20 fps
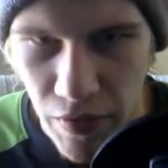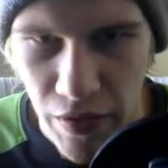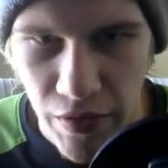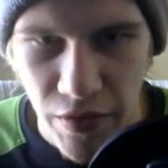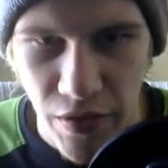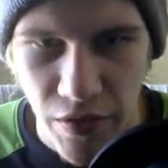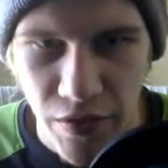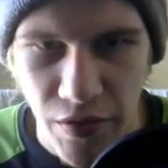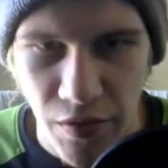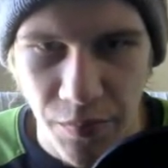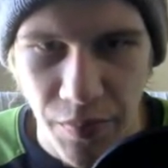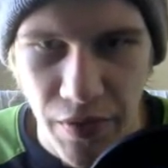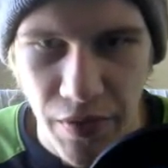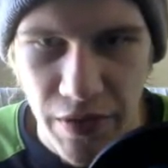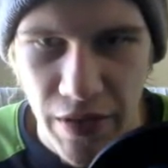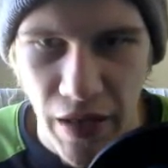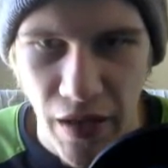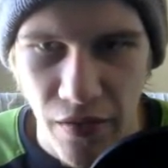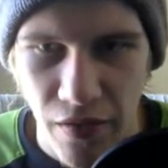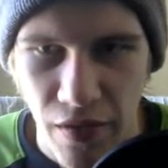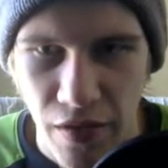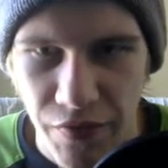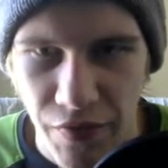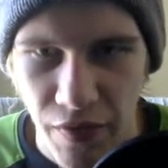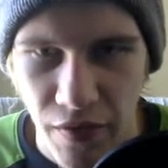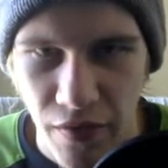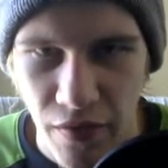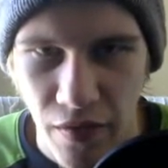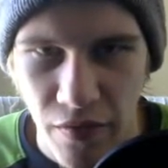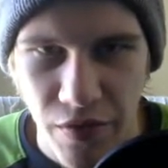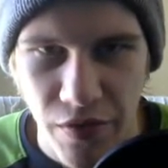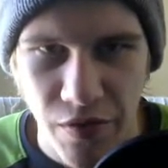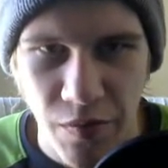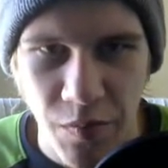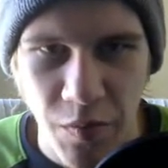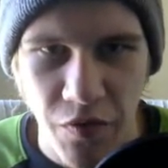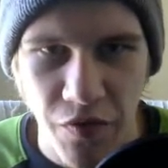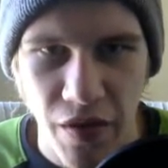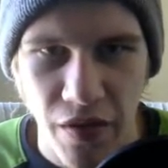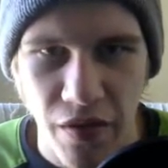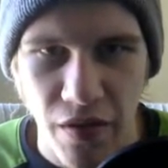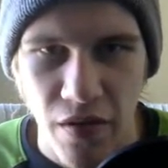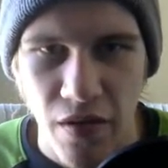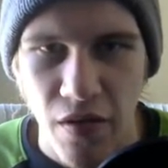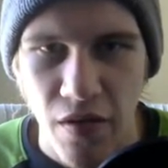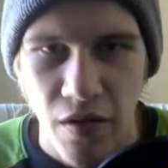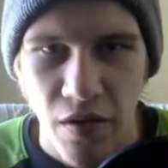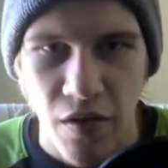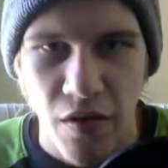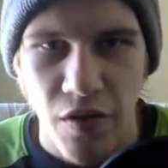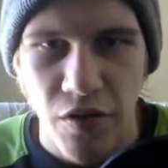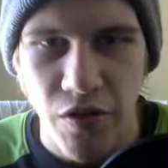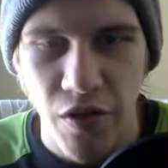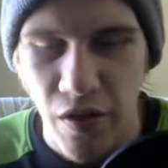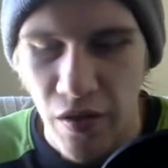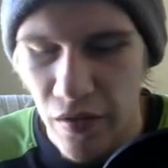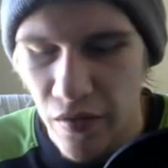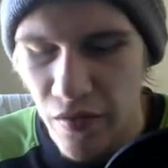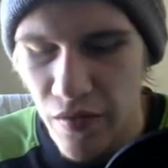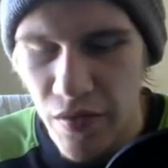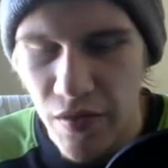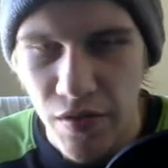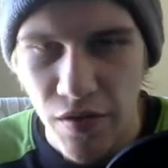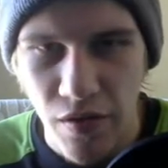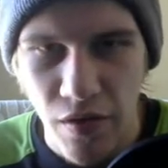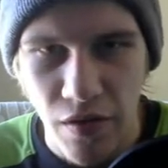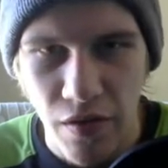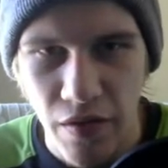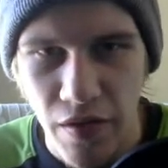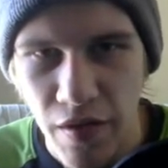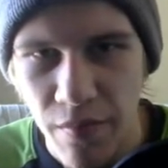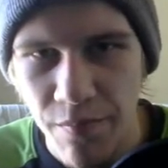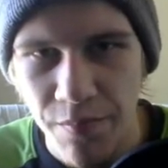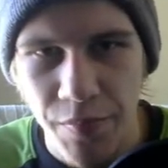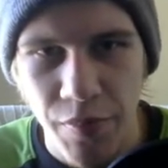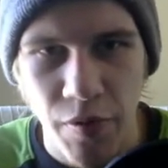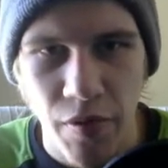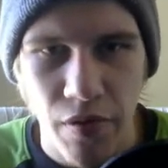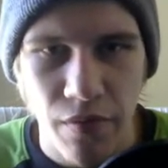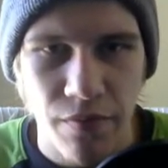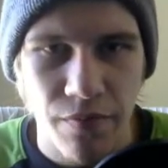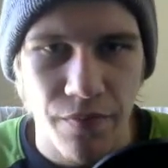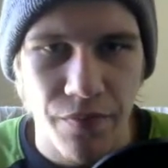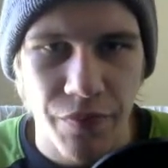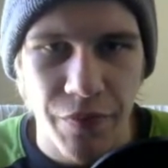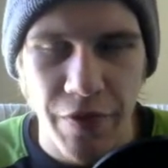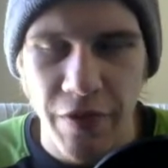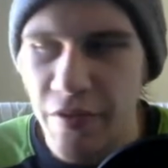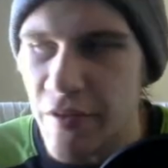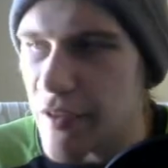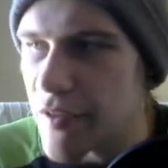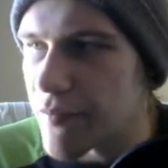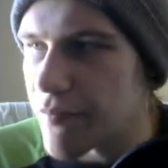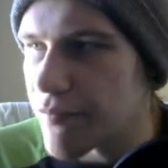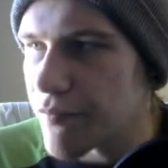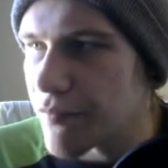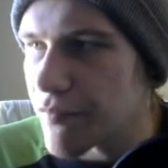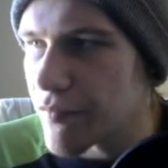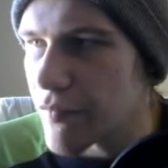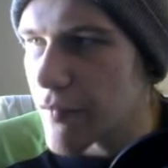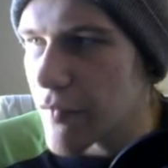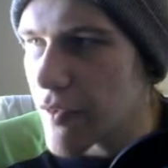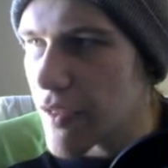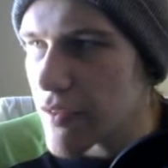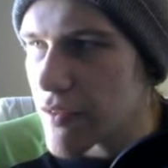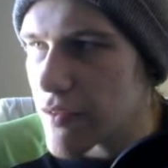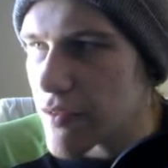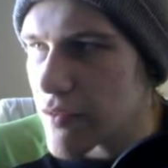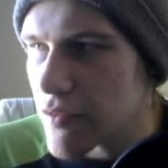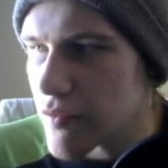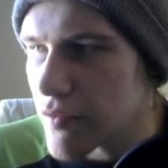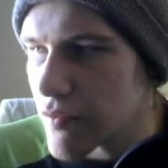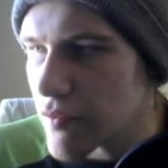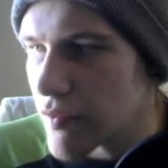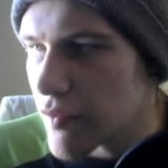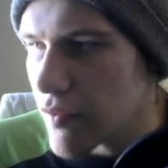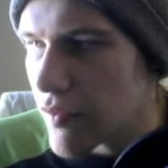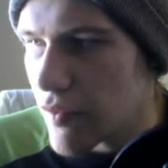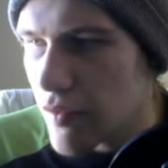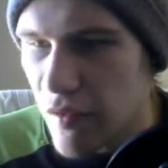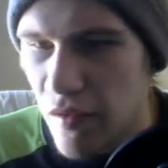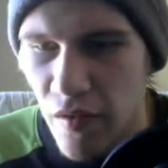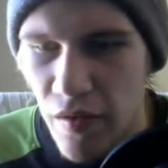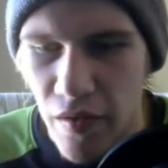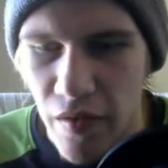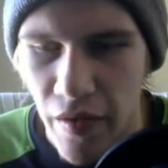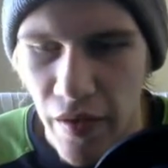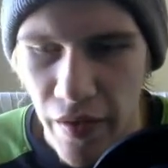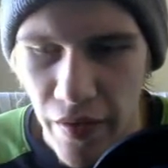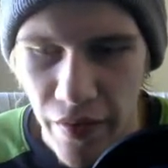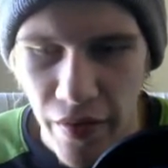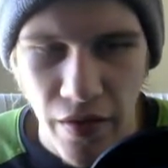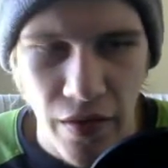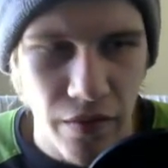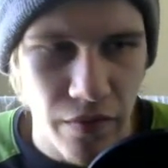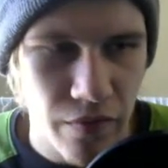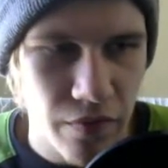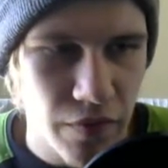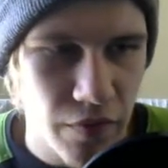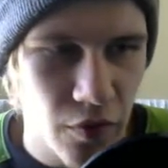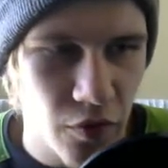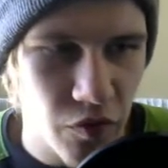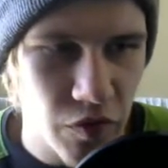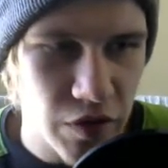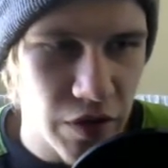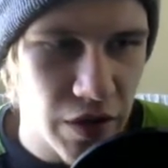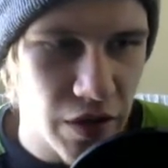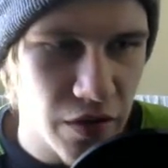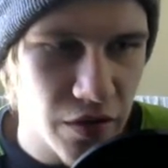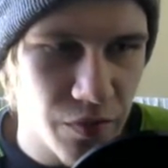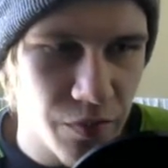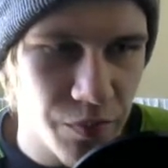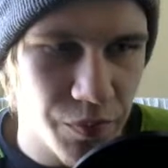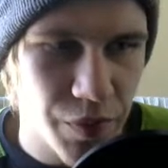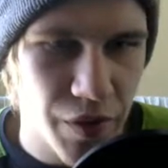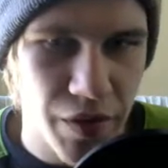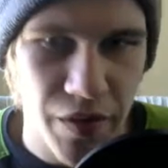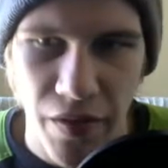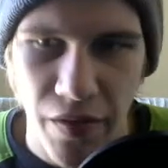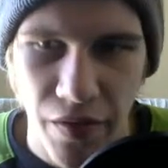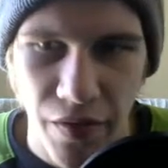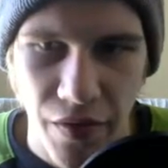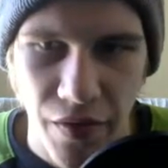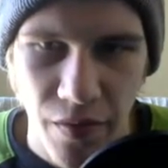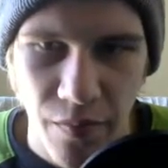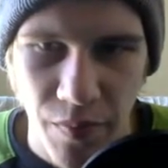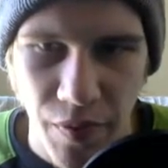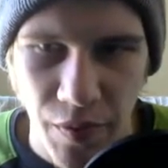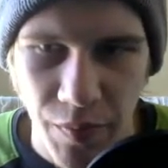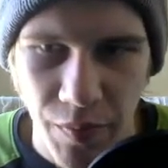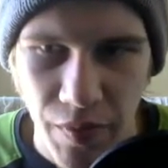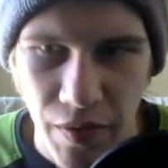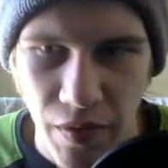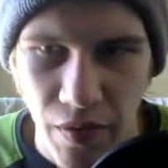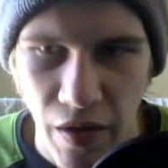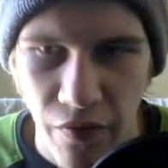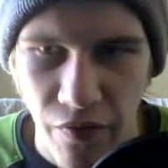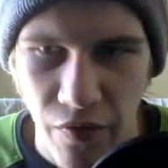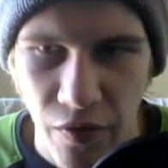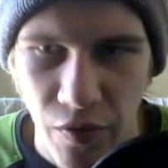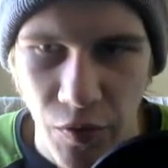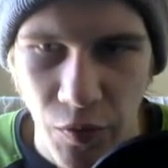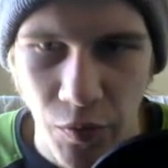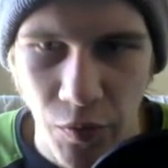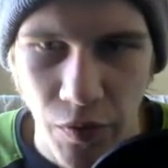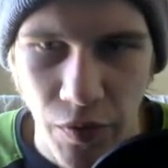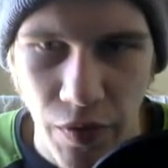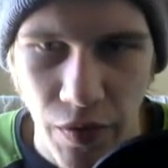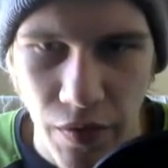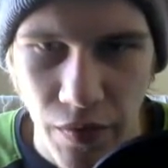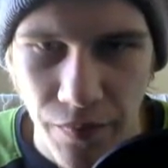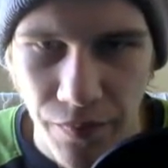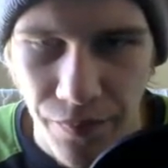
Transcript: okay, so it still prints that out, that's fine, I'll just remove that. So you get this, you can input it, you can say that, and then obviously it doesn't print anything, but we haven't called it.